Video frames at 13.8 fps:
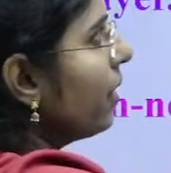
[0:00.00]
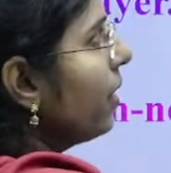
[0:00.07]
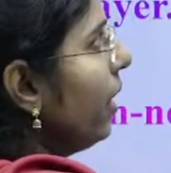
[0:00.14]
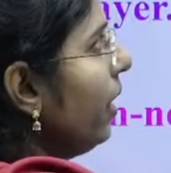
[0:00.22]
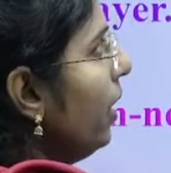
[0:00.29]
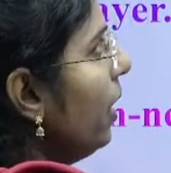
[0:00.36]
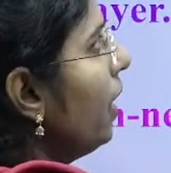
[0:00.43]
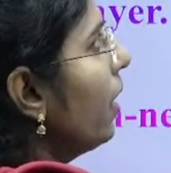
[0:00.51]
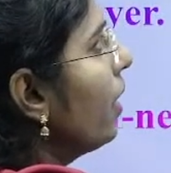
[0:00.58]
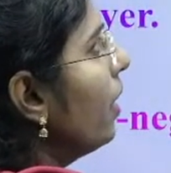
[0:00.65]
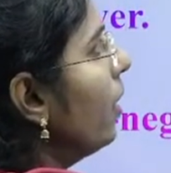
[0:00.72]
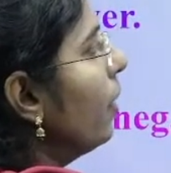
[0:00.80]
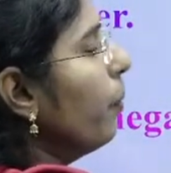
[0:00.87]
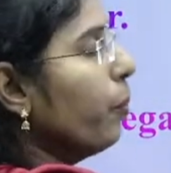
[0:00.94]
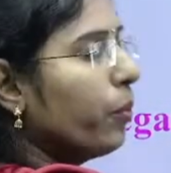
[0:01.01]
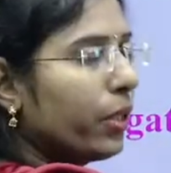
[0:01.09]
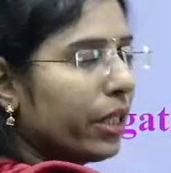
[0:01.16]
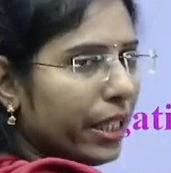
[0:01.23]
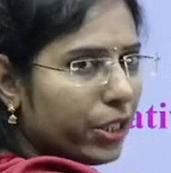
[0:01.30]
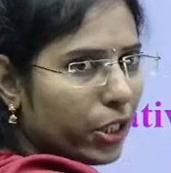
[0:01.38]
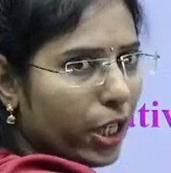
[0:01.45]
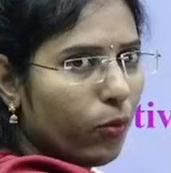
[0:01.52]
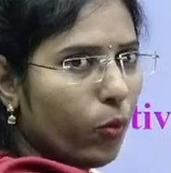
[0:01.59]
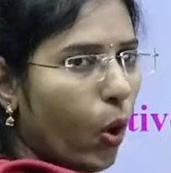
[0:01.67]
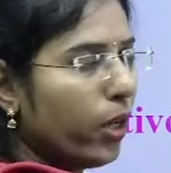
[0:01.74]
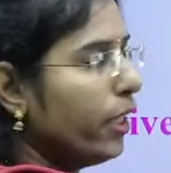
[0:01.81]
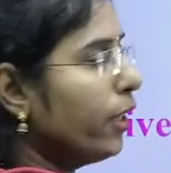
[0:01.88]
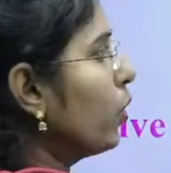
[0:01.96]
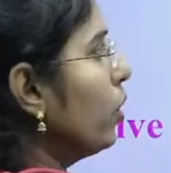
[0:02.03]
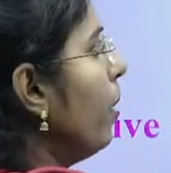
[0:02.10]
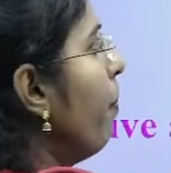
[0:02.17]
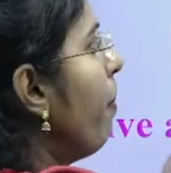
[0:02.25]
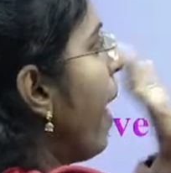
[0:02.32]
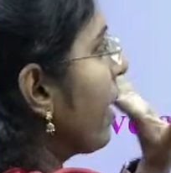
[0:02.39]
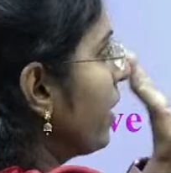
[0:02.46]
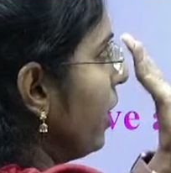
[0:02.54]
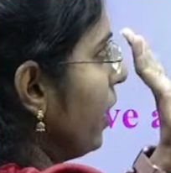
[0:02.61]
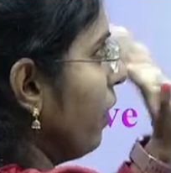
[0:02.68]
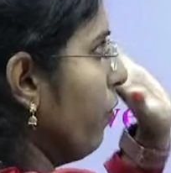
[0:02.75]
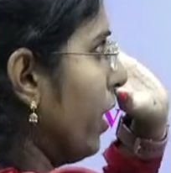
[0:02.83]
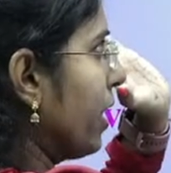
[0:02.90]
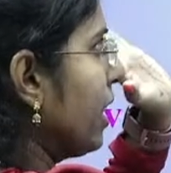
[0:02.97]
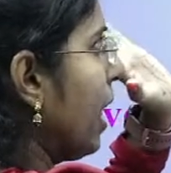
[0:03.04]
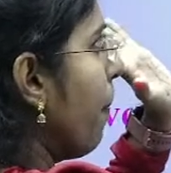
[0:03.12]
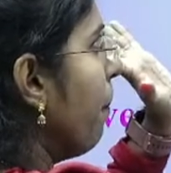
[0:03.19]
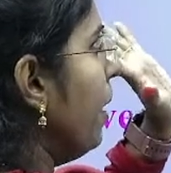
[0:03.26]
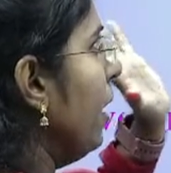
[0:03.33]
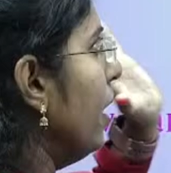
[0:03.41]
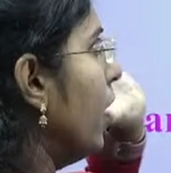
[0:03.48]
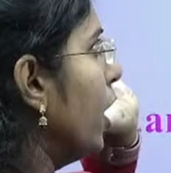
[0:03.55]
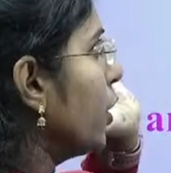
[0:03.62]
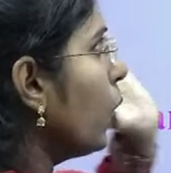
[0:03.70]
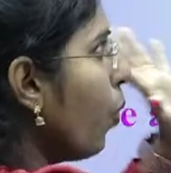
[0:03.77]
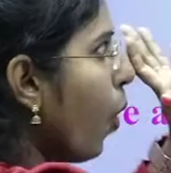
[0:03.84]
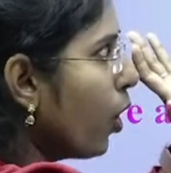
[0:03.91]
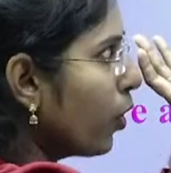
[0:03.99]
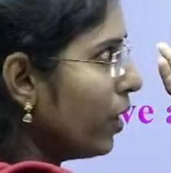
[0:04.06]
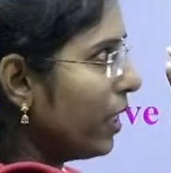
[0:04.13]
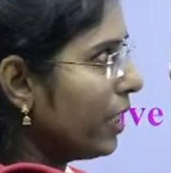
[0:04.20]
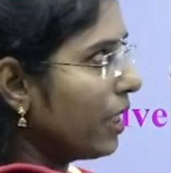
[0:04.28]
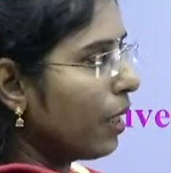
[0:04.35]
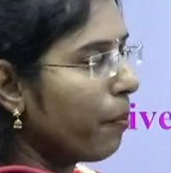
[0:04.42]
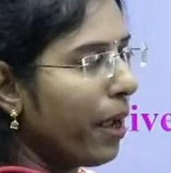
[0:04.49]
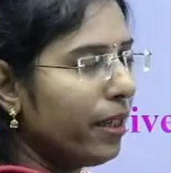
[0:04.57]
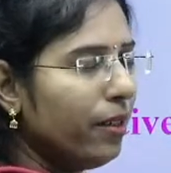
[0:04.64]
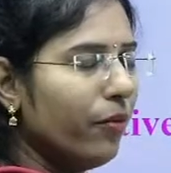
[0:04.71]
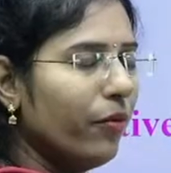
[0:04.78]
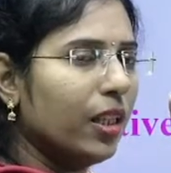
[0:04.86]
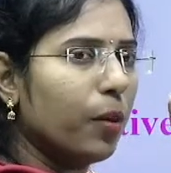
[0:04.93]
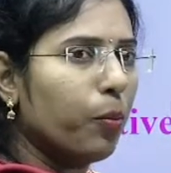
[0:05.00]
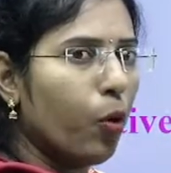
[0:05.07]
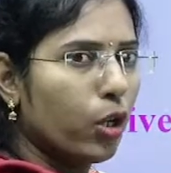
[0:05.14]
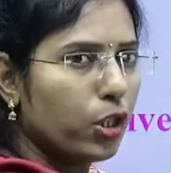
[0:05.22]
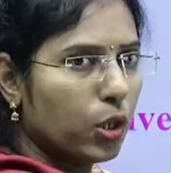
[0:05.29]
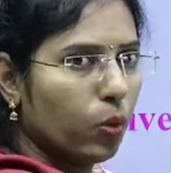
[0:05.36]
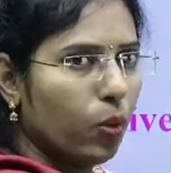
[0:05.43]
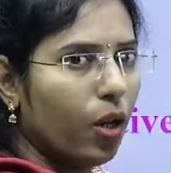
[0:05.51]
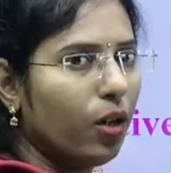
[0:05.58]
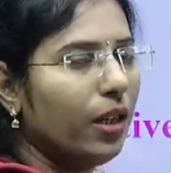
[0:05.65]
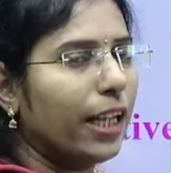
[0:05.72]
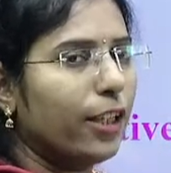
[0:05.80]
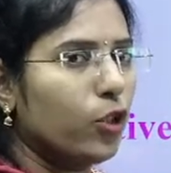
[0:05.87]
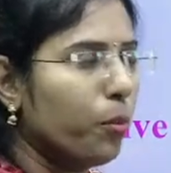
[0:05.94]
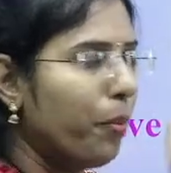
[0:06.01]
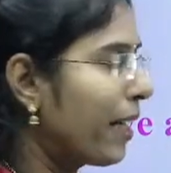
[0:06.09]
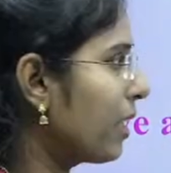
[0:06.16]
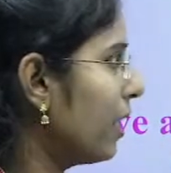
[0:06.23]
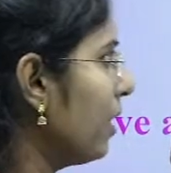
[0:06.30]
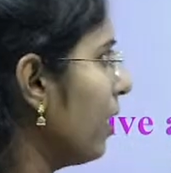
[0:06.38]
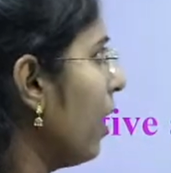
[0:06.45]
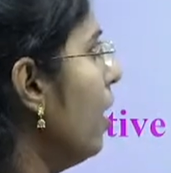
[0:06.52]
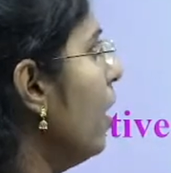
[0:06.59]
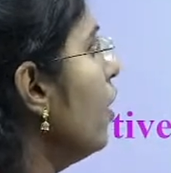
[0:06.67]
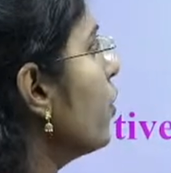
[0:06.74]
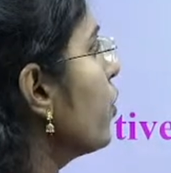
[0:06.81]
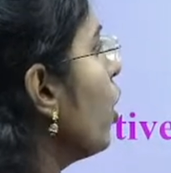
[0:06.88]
the crystal violet to the bacteria. For example, you want to determine whether positive or negative bacteria. So